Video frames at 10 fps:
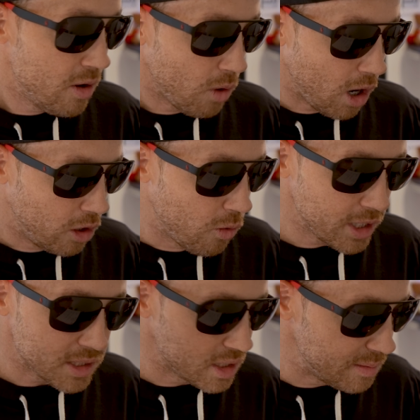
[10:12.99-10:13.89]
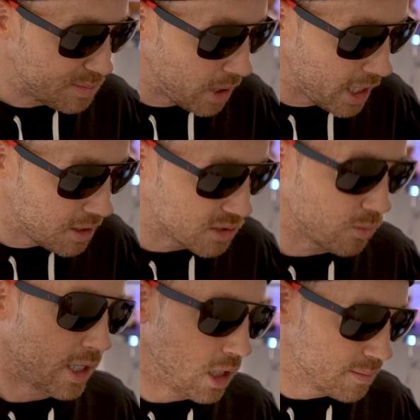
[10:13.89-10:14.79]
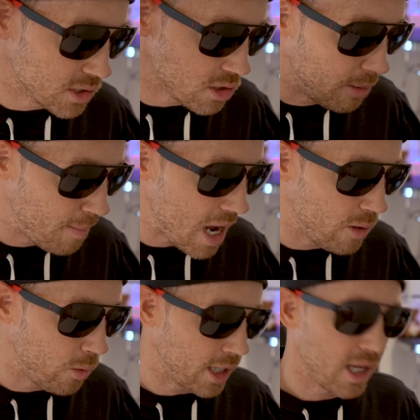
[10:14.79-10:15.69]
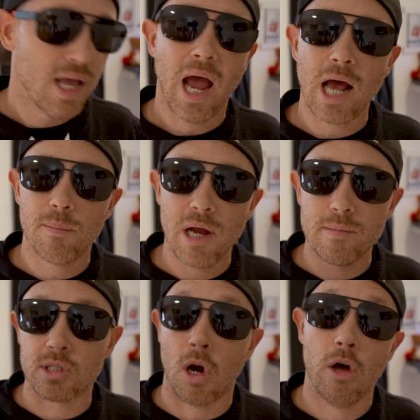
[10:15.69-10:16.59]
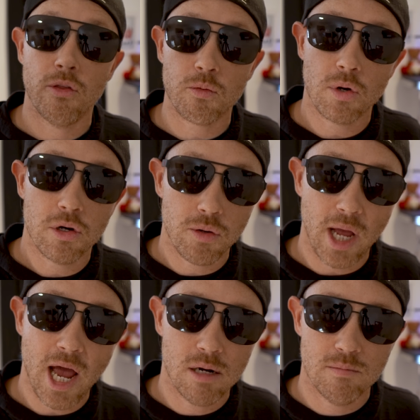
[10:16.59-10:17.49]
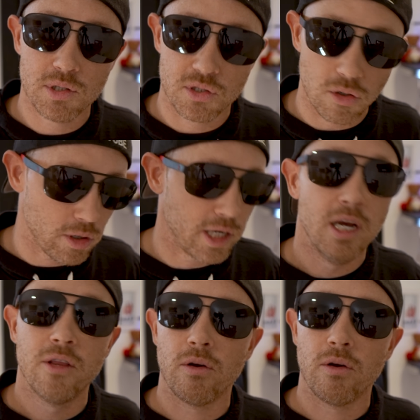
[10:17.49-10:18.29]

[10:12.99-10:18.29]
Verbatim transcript: Who are these teams playing this week? Clemson's on a bye week. Alabama's on the road at Missouri.